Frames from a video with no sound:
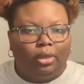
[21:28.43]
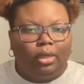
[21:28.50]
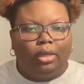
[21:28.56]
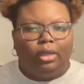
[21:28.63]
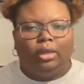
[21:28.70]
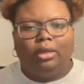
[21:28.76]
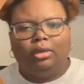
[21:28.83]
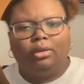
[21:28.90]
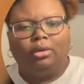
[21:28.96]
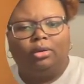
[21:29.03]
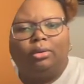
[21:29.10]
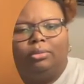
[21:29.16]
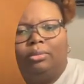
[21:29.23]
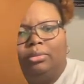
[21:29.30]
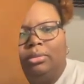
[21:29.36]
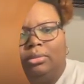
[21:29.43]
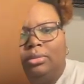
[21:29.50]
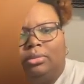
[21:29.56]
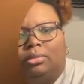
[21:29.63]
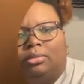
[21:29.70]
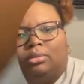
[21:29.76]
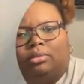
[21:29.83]
And hold up.
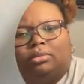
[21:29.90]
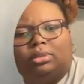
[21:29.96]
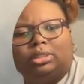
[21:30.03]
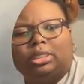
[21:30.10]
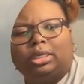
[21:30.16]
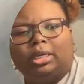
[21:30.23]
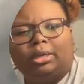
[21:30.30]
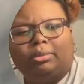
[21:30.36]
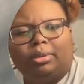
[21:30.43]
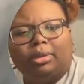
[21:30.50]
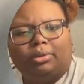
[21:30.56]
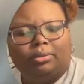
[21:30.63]
Is an email?